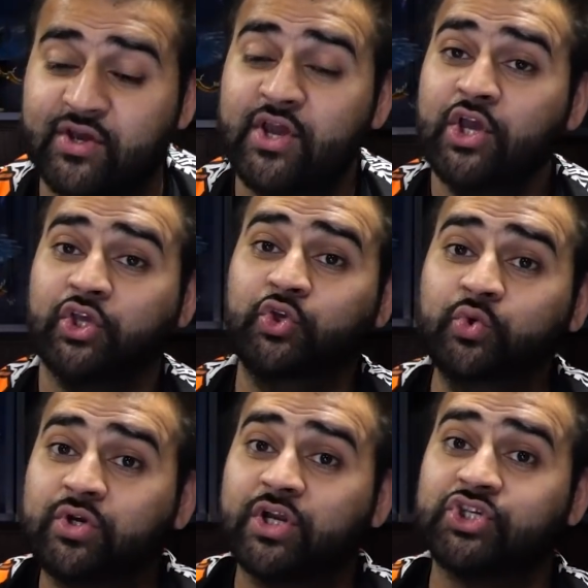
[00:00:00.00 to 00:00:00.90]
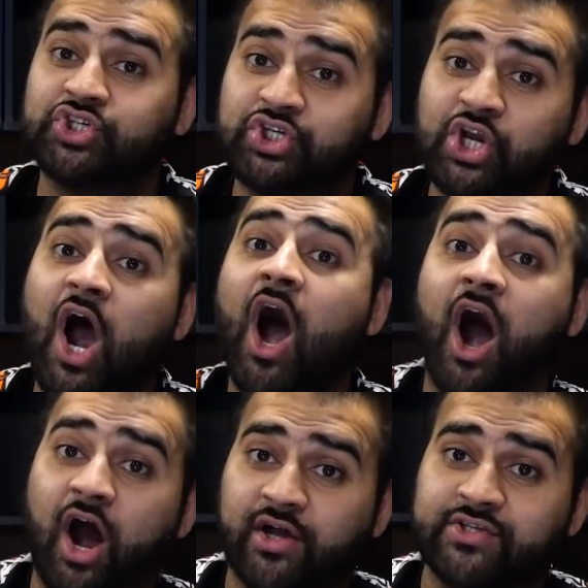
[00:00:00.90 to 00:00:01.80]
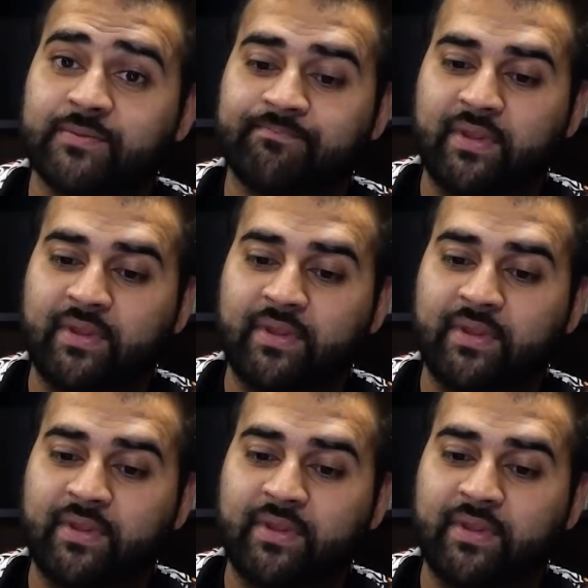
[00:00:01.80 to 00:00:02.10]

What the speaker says: So you could charge,